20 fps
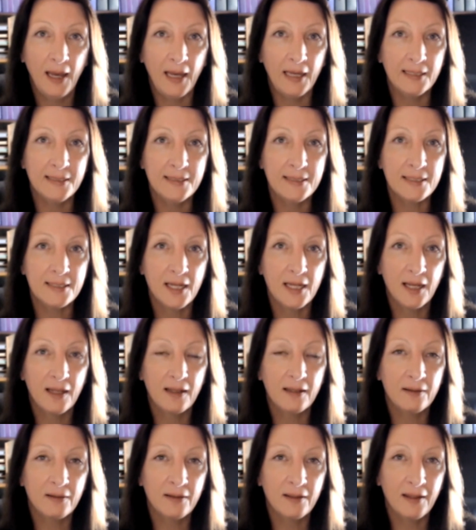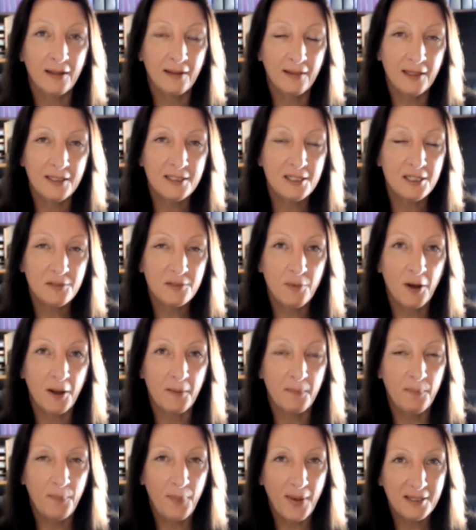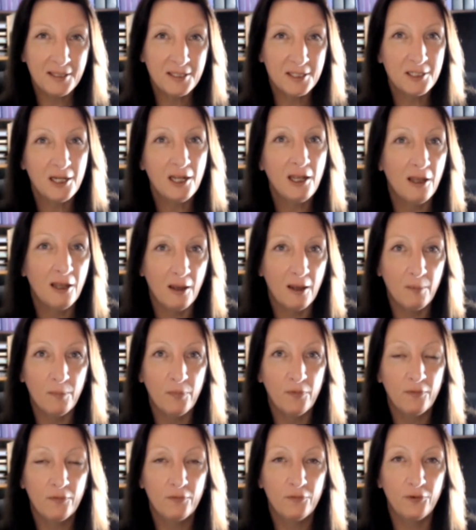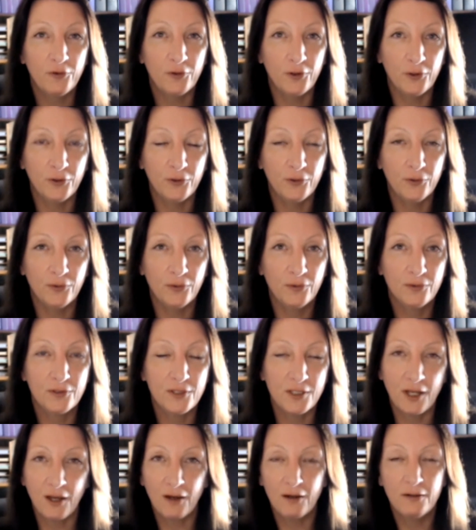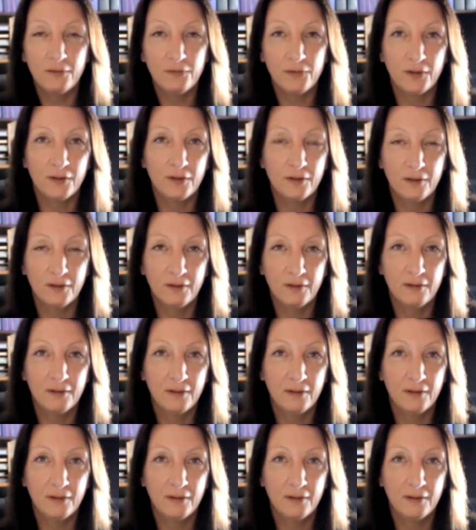And this is my best tip for you to get over